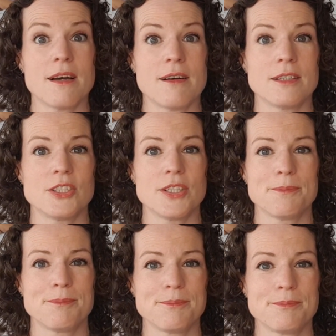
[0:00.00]
arch.
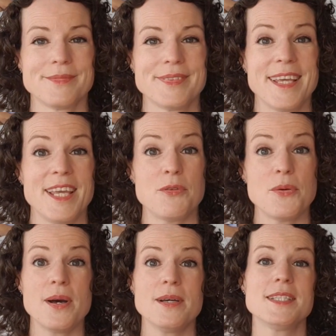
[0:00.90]
If
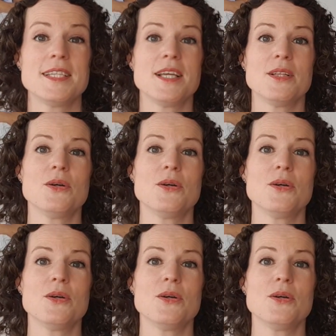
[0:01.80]
you are sitting